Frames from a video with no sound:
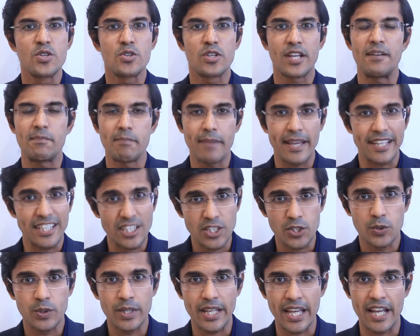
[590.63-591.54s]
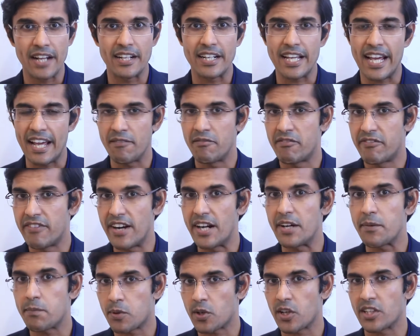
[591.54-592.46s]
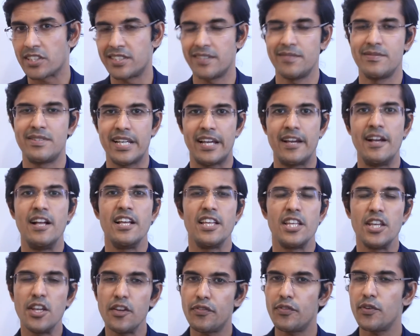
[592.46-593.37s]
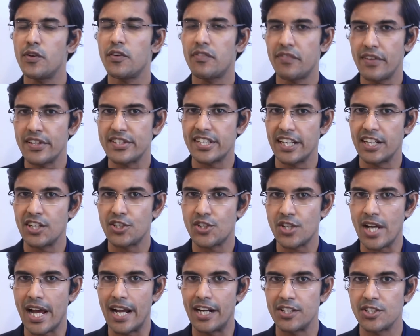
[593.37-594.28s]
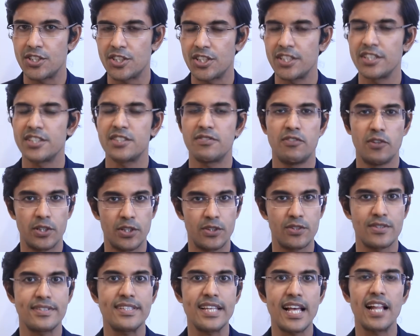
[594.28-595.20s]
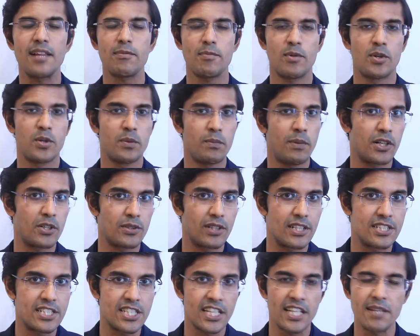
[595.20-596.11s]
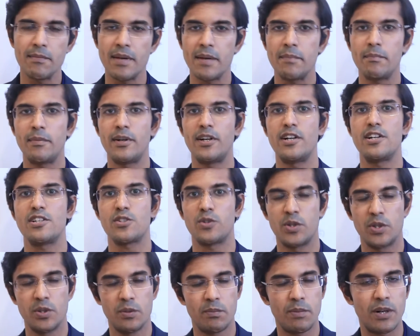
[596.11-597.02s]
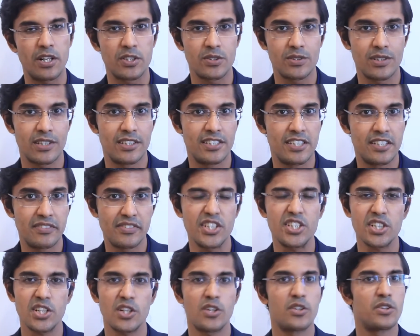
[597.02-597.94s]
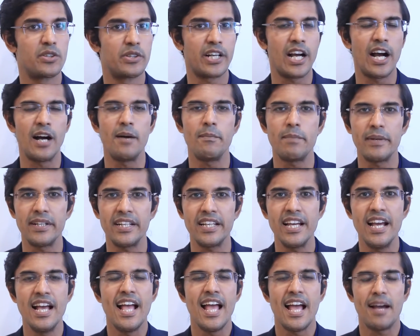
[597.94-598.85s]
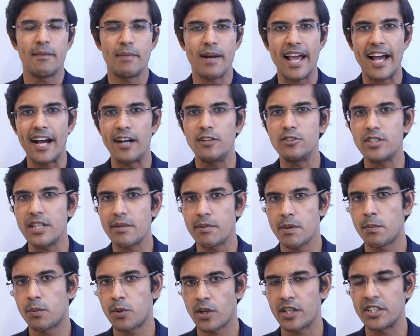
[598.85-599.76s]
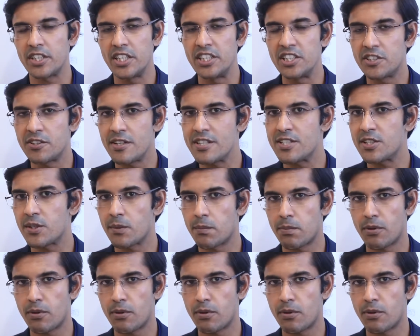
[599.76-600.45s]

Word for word: can make you get a very productive day. If you're facing any challenges for yourself or your particular team members or your particular division or your company about how to have a product increase your